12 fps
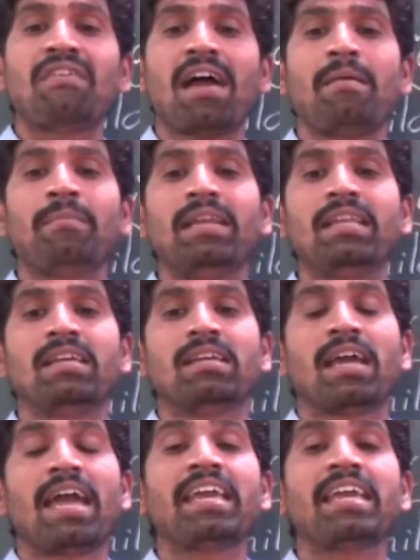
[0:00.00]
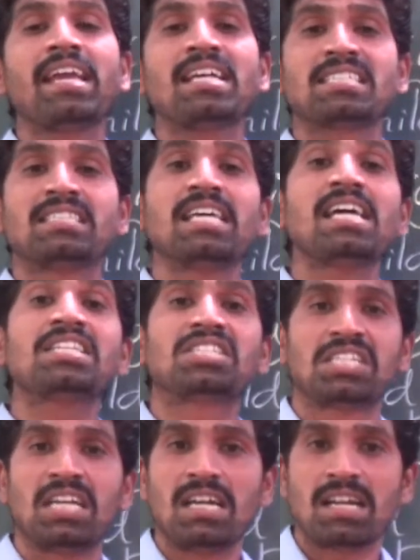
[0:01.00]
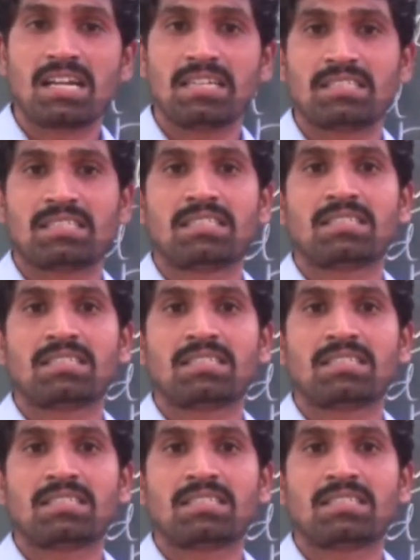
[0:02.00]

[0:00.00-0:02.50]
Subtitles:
family engage their children